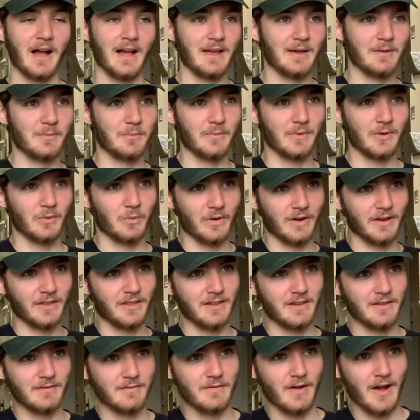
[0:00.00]
I'm one of
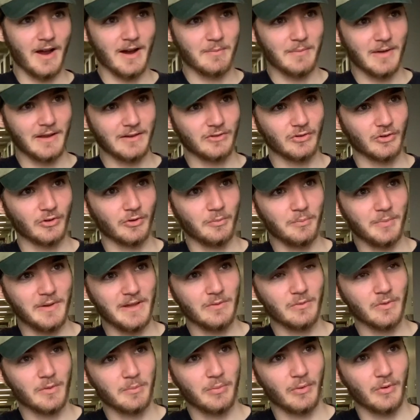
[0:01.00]
the environmental
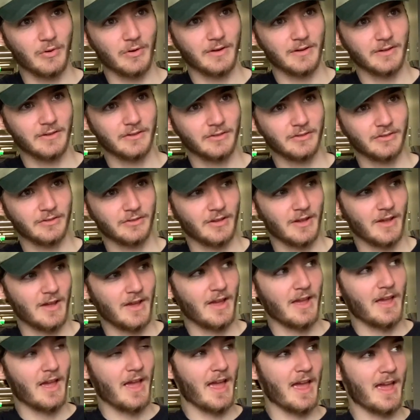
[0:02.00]
beat reporters,
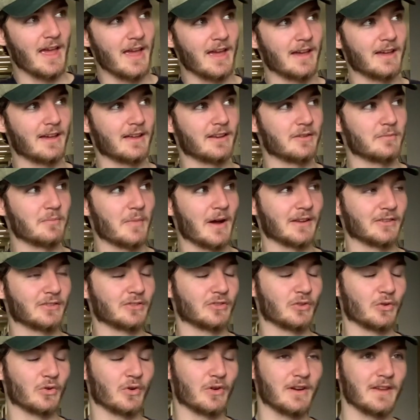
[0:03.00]
and my
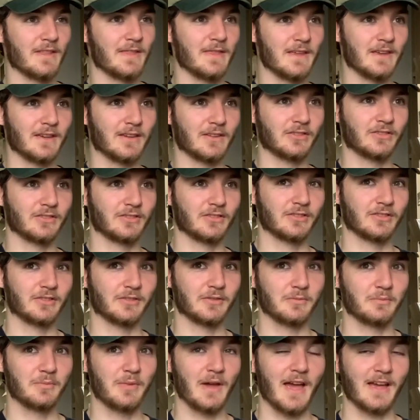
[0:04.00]
story this
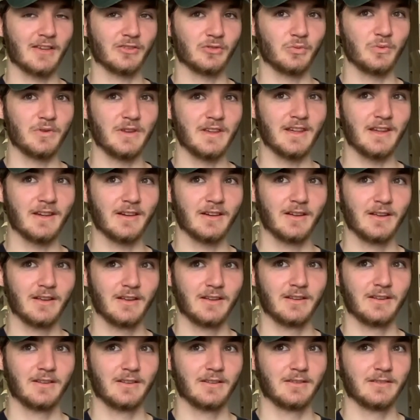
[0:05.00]
past 2
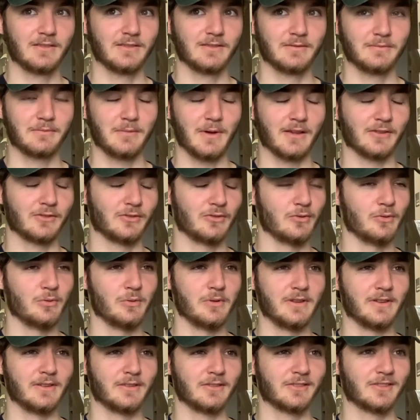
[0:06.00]

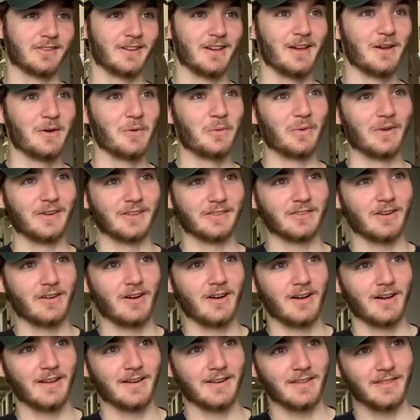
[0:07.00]
weeks, was
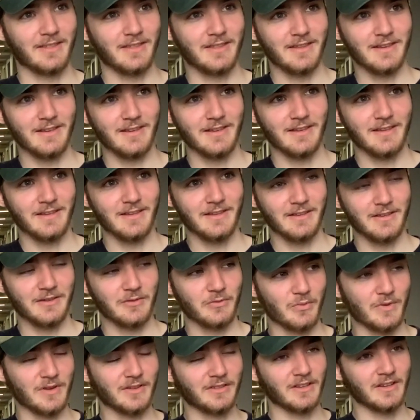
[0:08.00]
on the
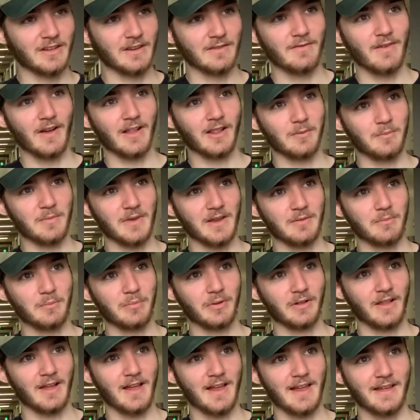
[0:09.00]
recent development
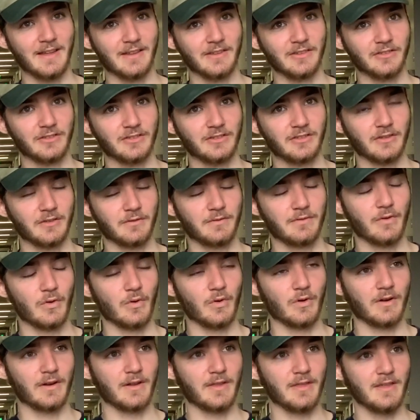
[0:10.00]
plans
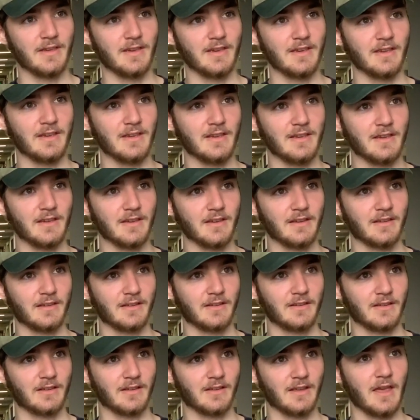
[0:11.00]
for the
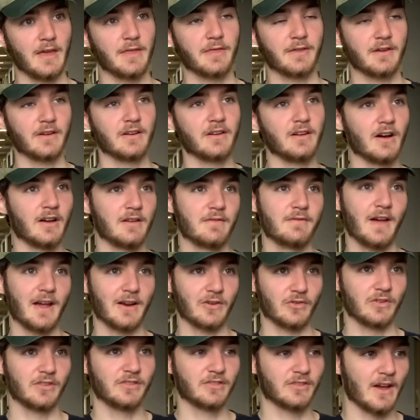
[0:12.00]
Ithaca Gun
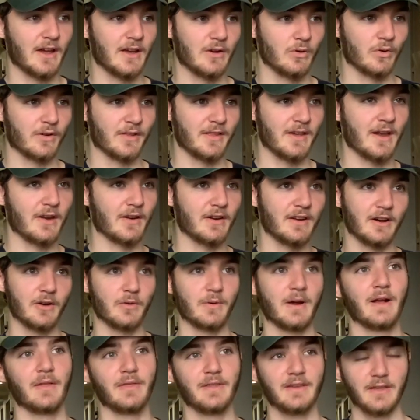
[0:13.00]
Factory site, or the area
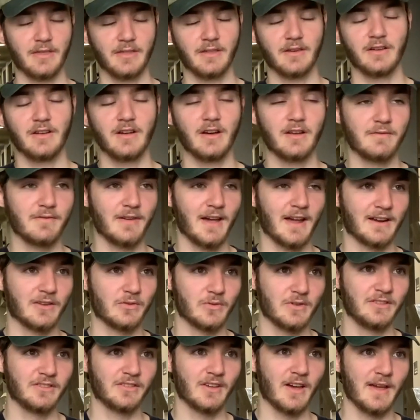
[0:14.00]
around the Ithaca Gun
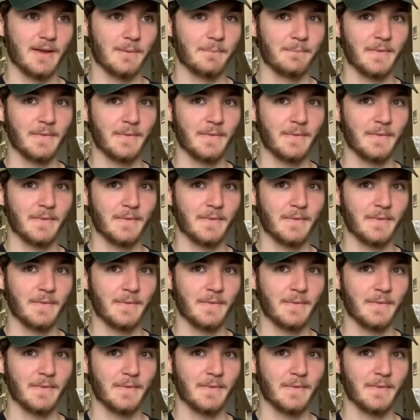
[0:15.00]
Factory site,